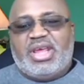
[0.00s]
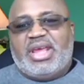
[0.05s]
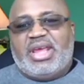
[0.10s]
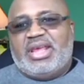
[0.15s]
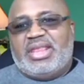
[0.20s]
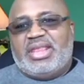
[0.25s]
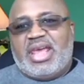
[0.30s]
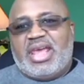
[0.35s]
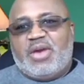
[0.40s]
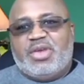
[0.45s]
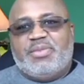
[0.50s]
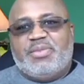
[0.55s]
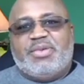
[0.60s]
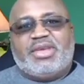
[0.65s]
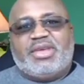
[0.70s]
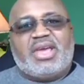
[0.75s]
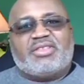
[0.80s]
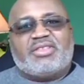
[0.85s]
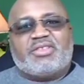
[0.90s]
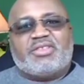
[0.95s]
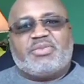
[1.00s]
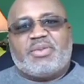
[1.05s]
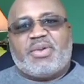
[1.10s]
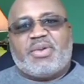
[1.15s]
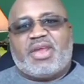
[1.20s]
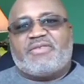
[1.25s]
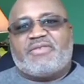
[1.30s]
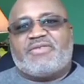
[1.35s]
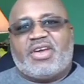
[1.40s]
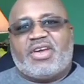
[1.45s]
and that we be, have to be
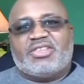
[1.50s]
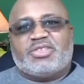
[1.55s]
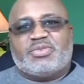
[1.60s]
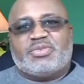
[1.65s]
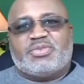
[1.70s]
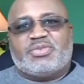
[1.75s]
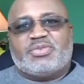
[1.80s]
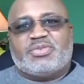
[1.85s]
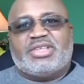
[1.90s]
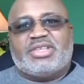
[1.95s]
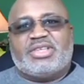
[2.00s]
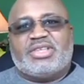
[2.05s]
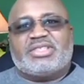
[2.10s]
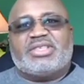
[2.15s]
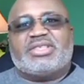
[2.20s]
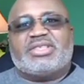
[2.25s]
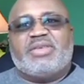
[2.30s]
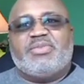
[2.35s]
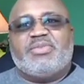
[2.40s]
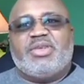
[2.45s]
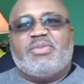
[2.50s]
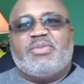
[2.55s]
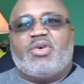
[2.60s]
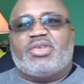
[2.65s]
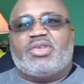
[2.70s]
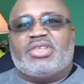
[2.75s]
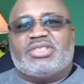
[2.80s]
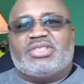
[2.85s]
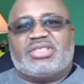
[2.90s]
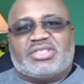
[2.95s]
about our Father's business and be more
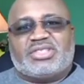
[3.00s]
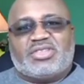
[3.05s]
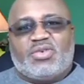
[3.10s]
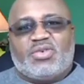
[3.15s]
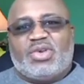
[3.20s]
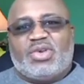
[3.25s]
than just on